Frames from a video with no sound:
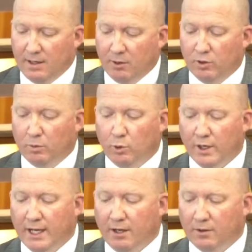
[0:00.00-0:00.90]
I will
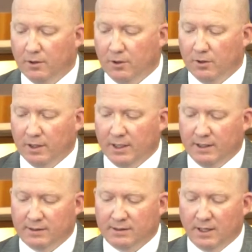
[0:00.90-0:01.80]
point out, though,
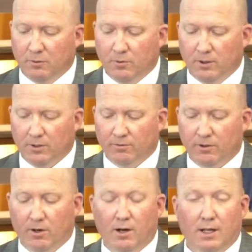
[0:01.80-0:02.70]
it does not work
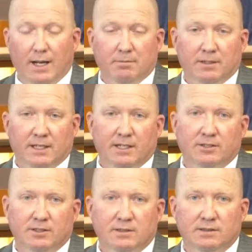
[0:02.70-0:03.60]
for all
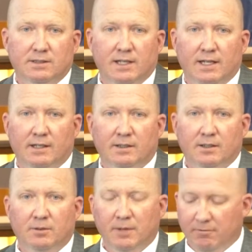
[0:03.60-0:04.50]
applications, and
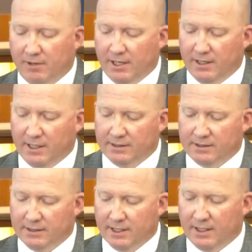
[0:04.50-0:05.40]
you may find it
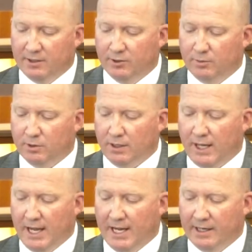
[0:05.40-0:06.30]
necessary to
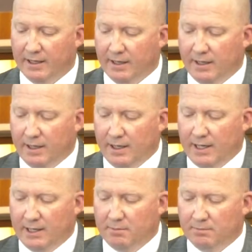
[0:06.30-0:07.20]
apply
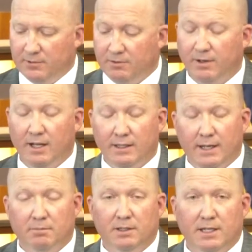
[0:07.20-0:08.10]
to file an
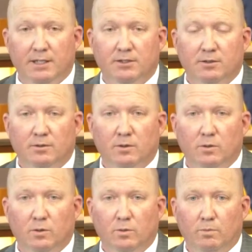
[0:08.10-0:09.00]
application
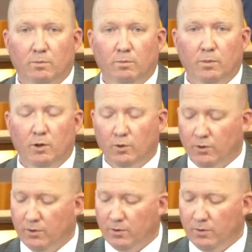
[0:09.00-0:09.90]

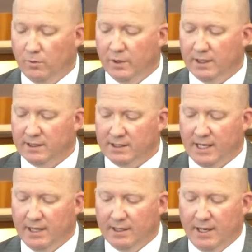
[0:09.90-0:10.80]
both with the
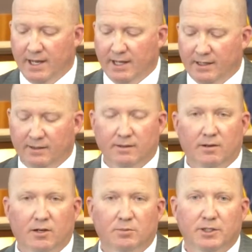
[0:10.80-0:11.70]
state and
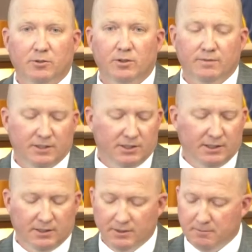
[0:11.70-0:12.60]
Army Corps of
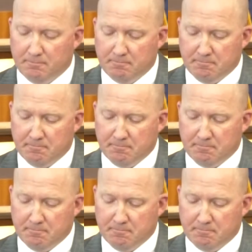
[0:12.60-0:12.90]
Engineers.